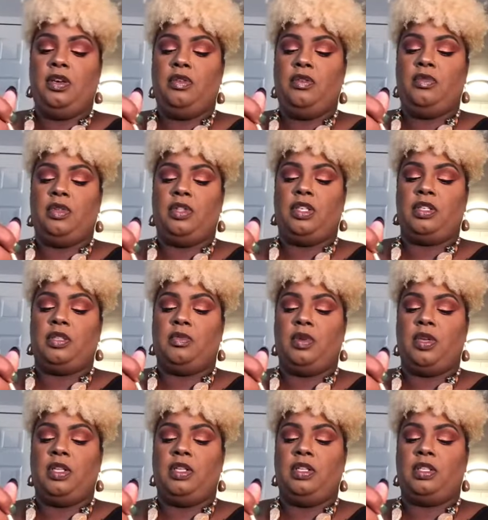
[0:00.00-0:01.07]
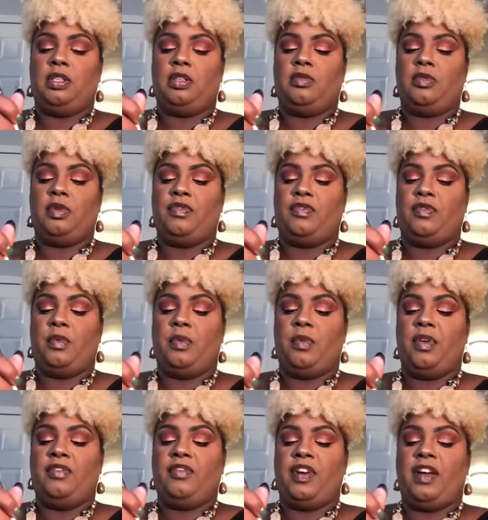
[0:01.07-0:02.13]
with this one. This is what
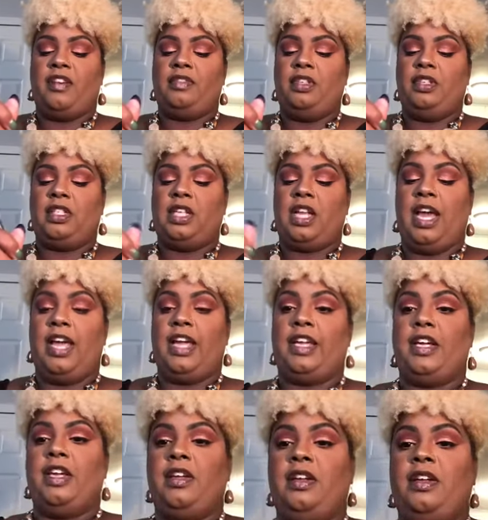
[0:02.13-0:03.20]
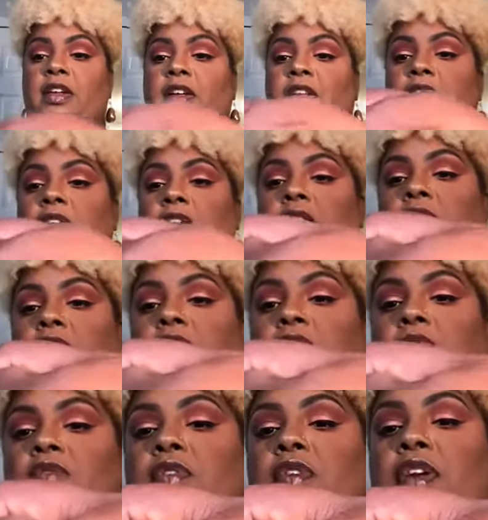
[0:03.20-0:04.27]
4.5 looks like
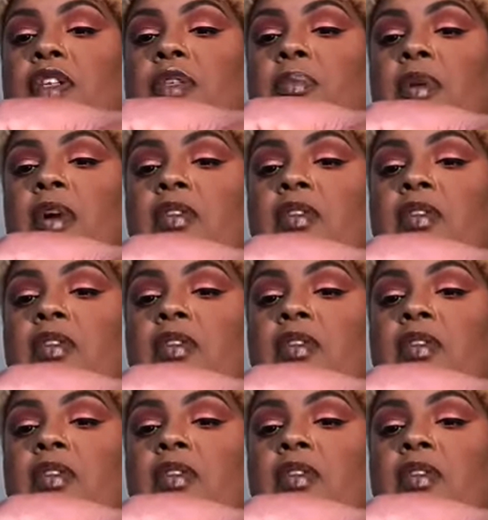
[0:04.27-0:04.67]
on us brown